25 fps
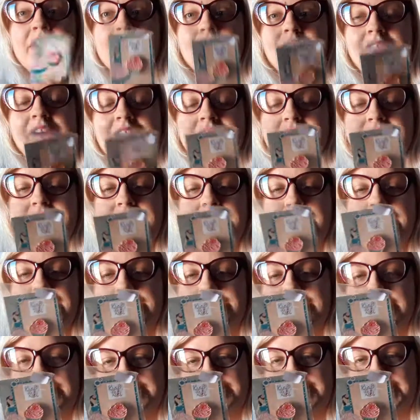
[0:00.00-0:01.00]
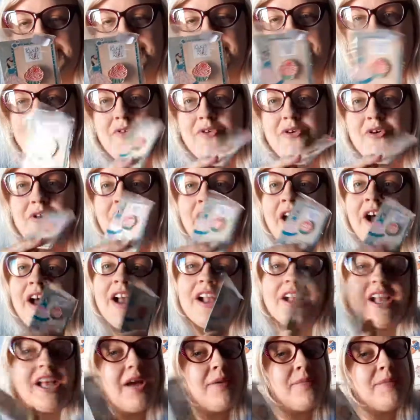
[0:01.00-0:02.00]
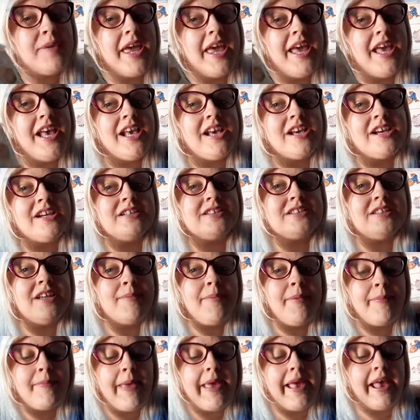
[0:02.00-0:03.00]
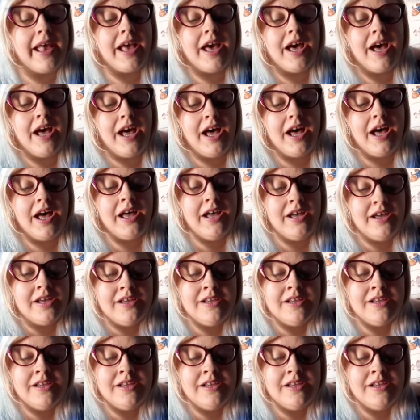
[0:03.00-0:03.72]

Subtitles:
rucksack, as I said before. Cupcake, because I'm a baker,